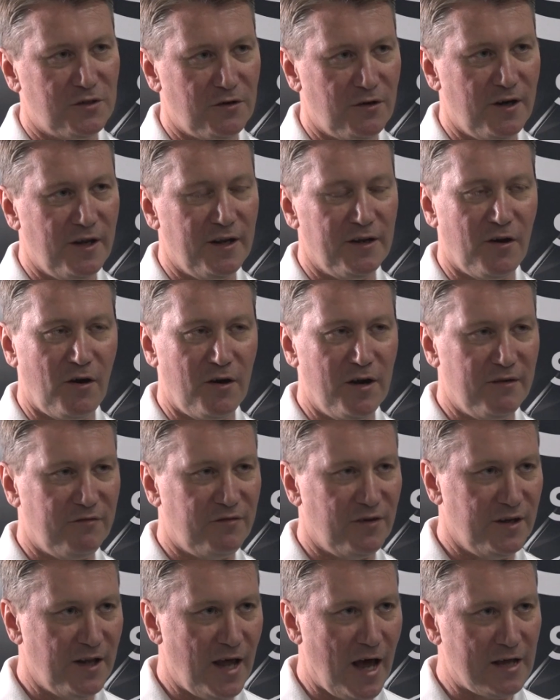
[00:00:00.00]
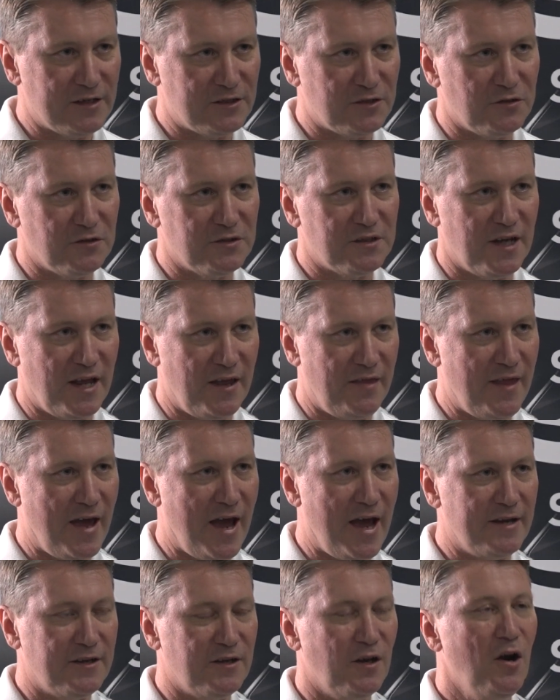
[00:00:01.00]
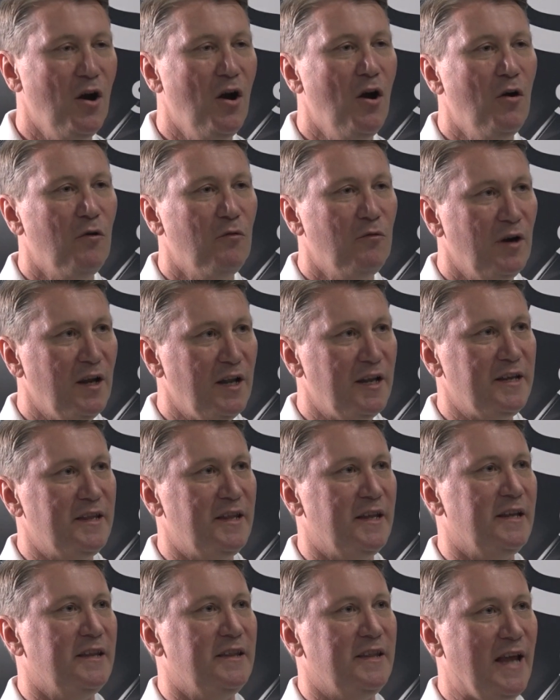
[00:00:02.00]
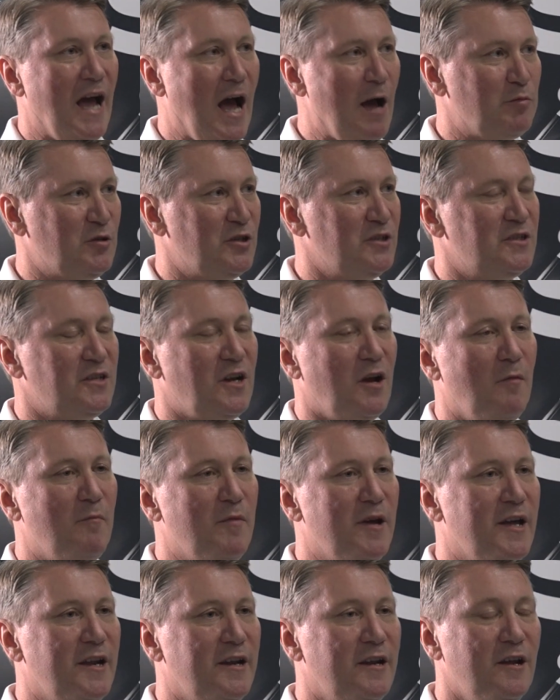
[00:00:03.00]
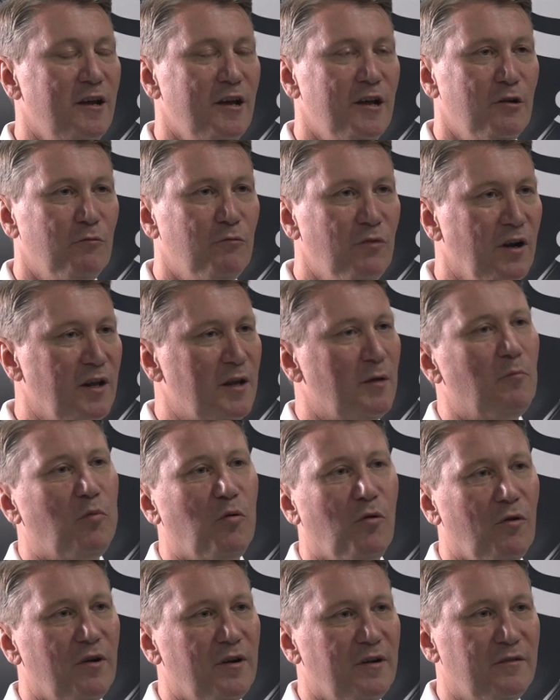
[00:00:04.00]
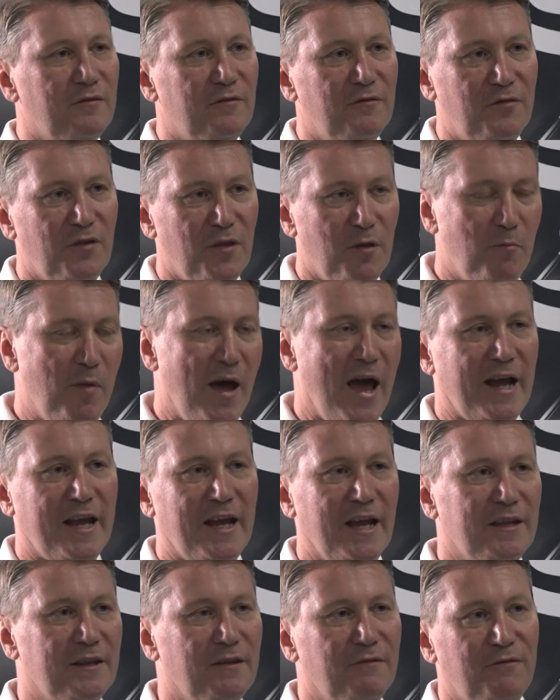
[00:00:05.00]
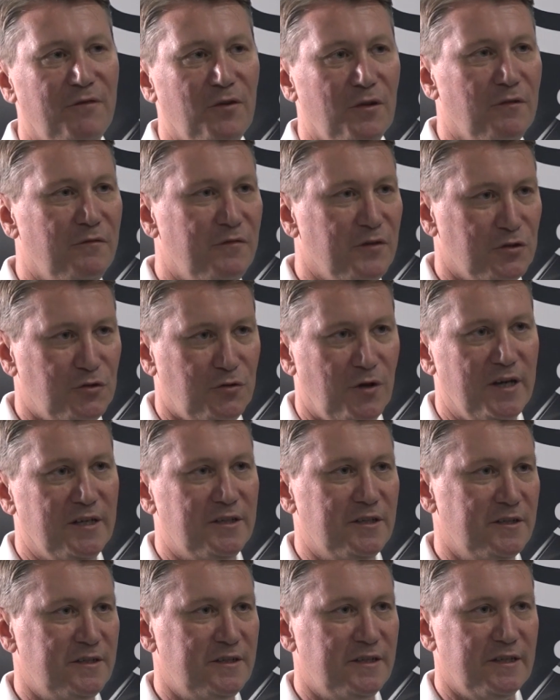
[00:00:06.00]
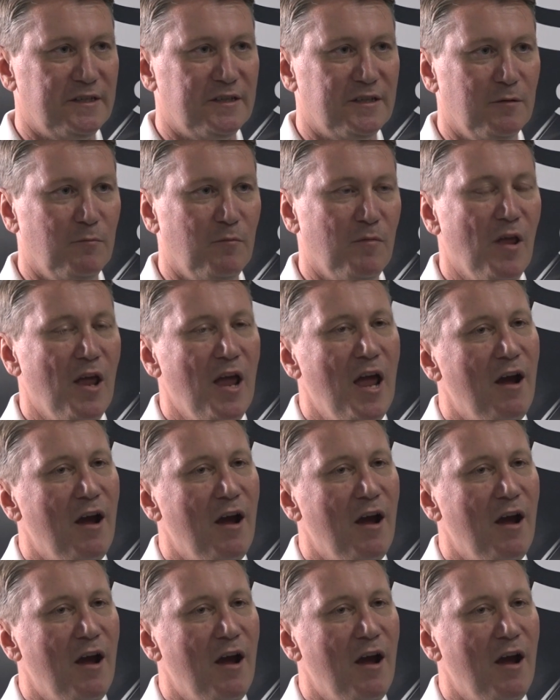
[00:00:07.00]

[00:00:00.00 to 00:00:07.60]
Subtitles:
turret and our different nozzles, and that really the options come in really important for the back end, for the filtration system.